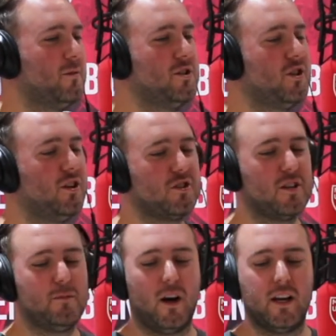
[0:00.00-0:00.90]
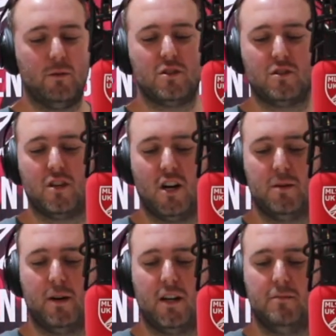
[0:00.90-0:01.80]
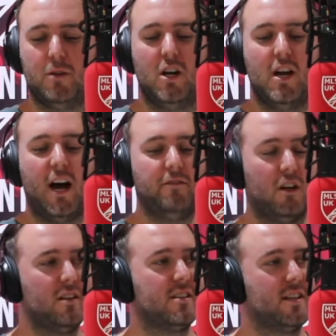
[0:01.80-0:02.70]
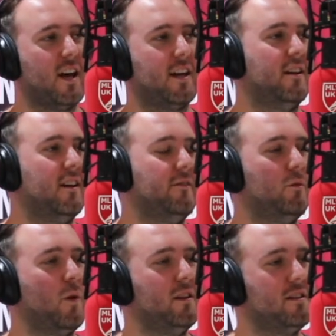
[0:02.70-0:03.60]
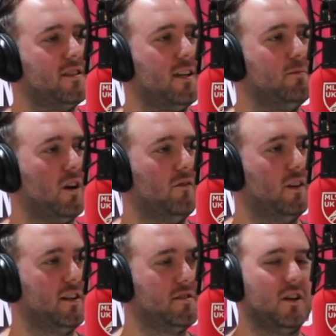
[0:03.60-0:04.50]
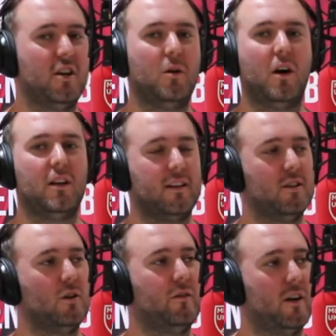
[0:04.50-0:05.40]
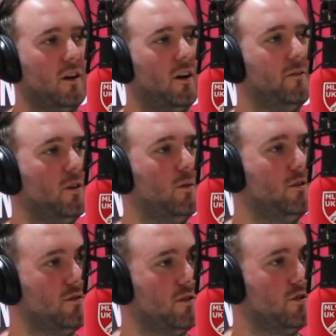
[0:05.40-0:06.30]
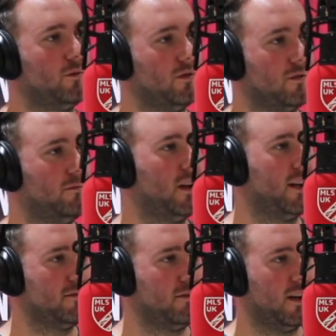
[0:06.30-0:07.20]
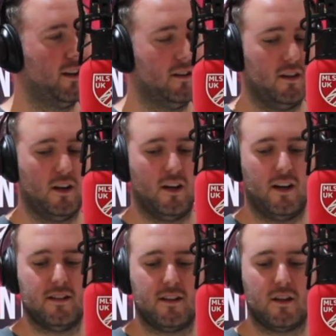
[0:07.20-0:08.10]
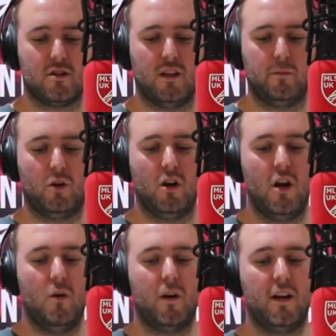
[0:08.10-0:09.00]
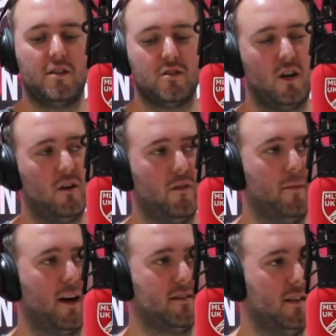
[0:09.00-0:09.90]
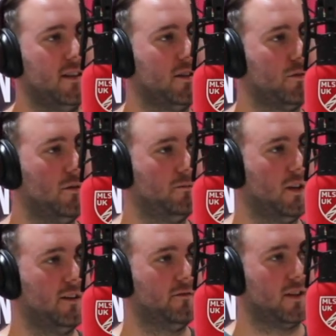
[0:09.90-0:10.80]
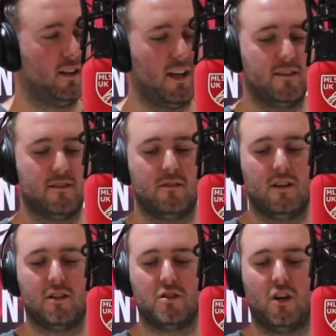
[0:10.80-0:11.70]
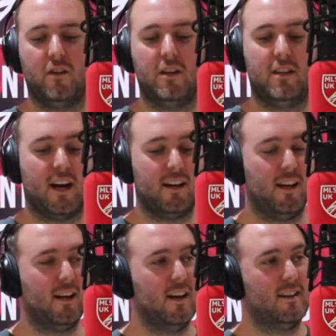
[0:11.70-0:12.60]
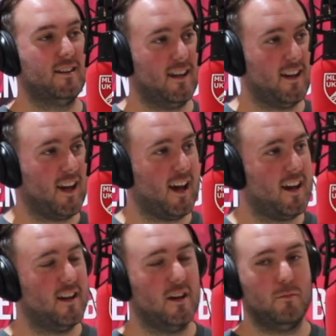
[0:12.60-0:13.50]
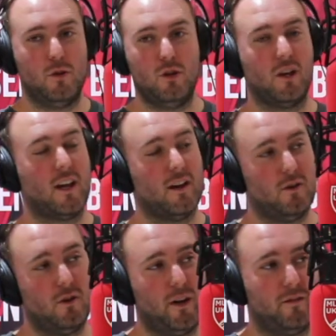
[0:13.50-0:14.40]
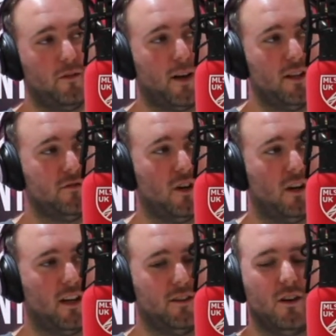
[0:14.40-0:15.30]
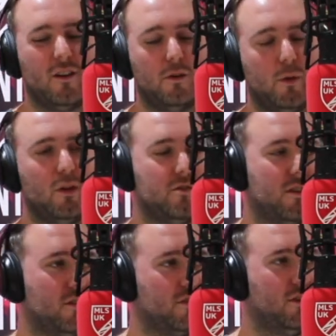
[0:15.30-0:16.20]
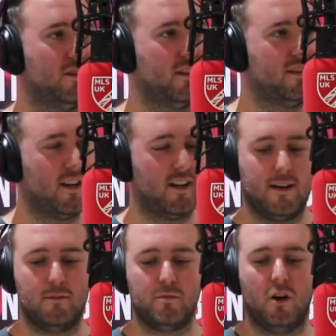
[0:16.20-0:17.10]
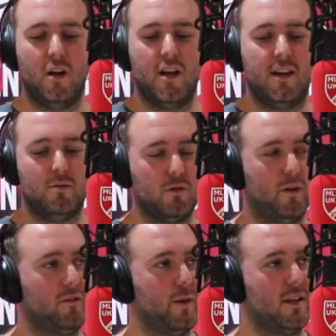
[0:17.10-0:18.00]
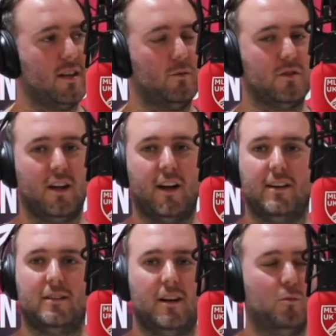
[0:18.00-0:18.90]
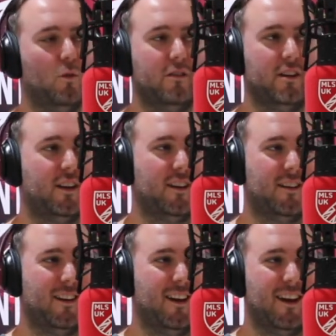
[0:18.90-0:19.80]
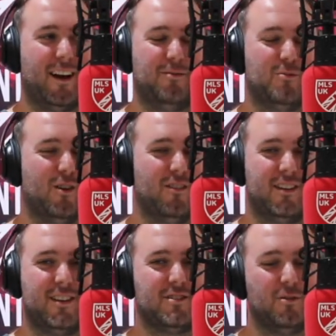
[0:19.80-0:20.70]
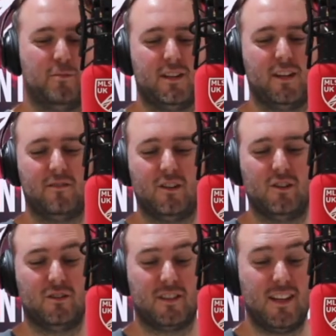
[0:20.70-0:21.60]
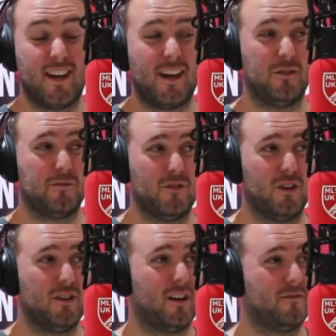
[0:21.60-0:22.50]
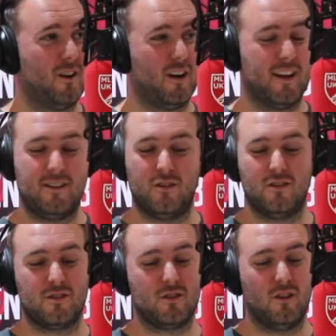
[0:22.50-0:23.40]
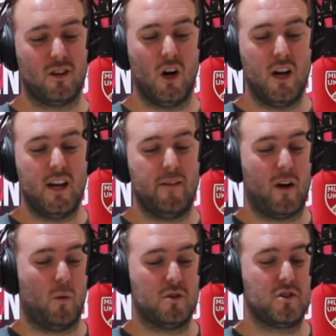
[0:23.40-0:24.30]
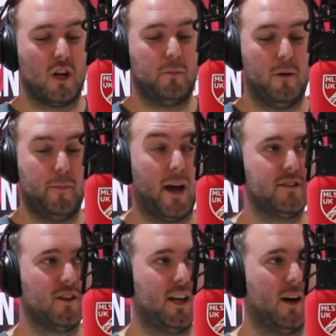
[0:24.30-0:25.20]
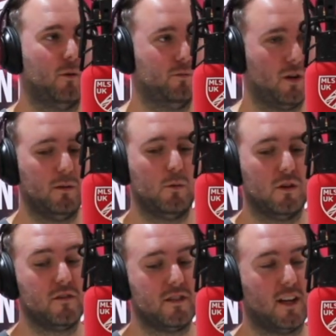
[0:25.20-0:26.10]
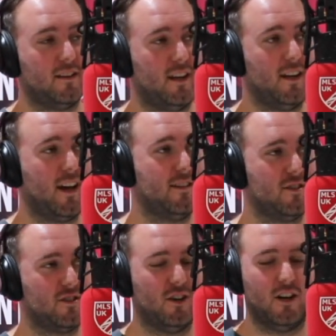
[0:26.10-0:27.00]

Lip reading: touched upon it. We should talk about it more. I've got to say that when the teams got released, and I know Orlando have got a few injury troubles and players playing internationally, but when I saw that Martinez weren't playing for Atlanta, and I saw that Nani, DK, Mueller coming off the bench for Orlando. I know Mueller's not scored in 10 games, but he was coming off the bench. I was like, I'm worried here. Yeah. I'm worried. This could be difficult. DK up front, I thought he could score a goal. If I was going to put a bet on it, I probably would have said DK to score.